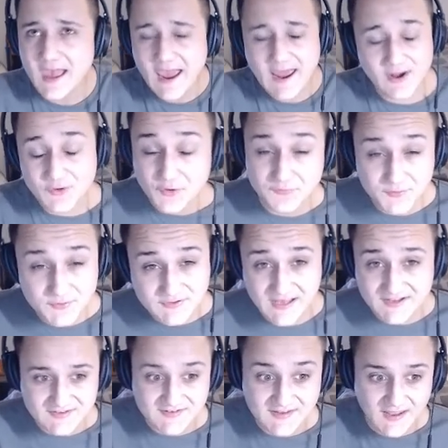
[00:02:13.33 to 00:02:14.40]
I don't know if it was
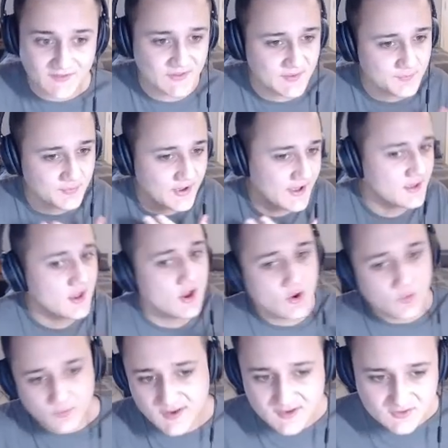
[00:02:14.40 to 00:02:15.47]
accidentally, but
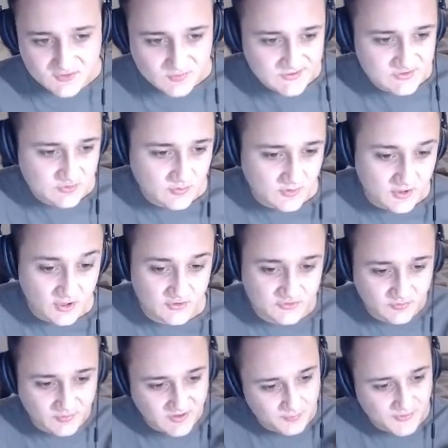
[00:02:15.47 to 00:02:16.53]
we need to switch to a girl so
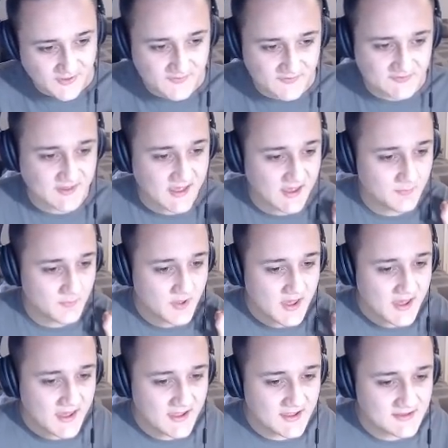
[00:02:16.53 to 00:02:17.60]
we can play this game.
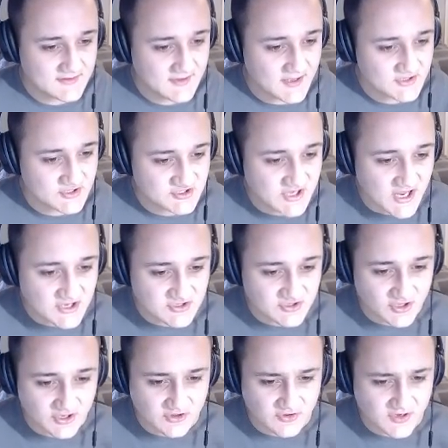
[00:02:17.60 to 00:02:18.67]
And to change the
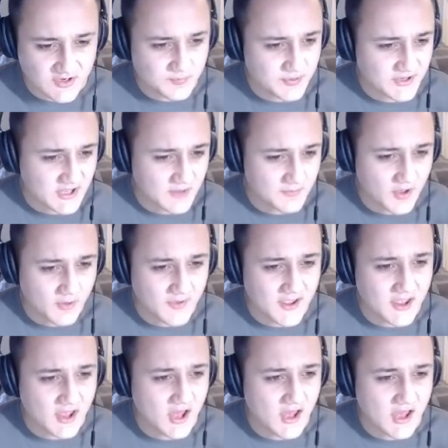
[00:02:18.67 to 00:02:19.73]
look, you'll need to pick up. Oh
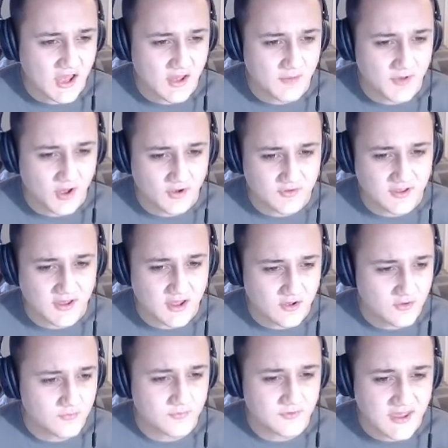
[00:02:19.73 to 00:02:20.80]
wait,
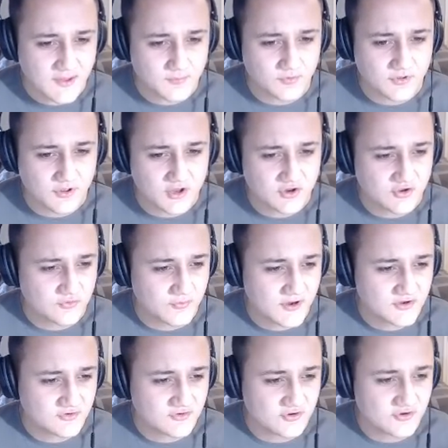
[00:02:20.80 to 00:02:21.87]
okay, yep, good. You can
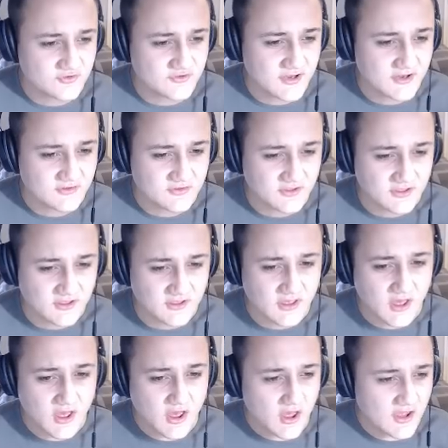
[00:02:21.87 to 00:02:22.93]
register settings, clicking
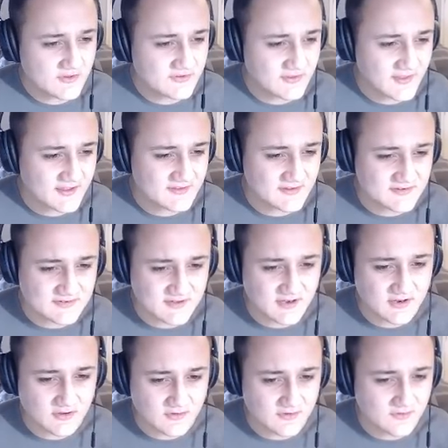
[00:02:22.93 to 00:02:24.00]
and selecting.
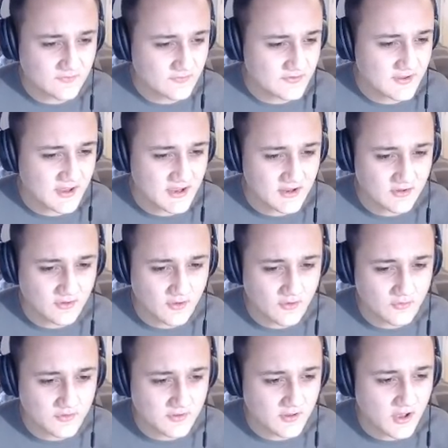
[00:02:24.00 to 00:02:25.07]
Okay.
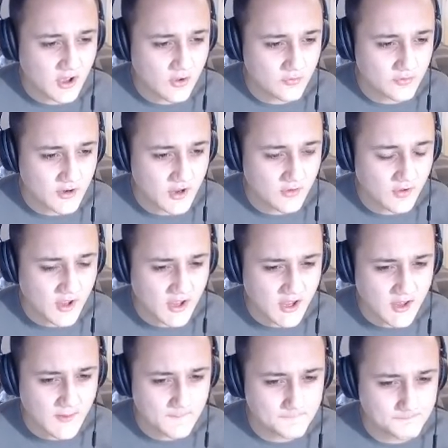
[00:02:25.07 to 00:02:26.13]
Oh
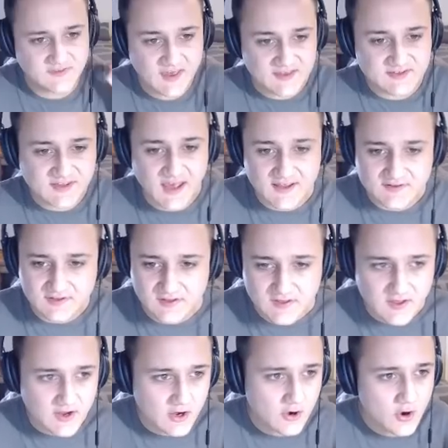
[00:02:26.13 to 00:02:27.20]
no. Yes, guys,
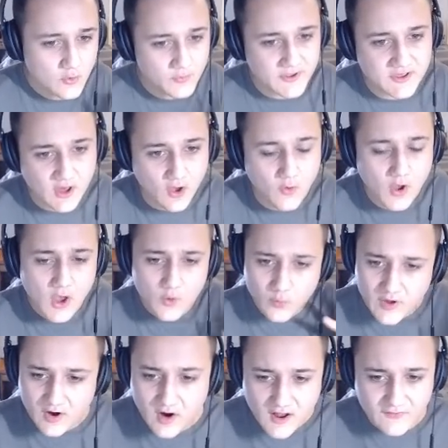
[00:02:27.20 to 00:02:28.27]
here we go.
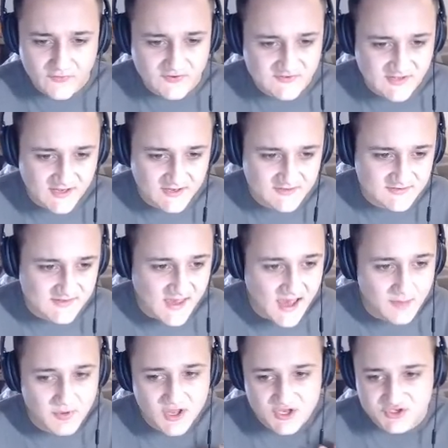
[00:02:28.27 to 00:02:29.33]
We are on the settings
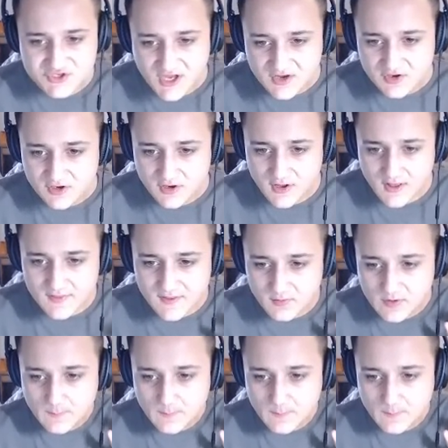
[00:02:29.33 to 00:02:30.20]
tab. Gender. There.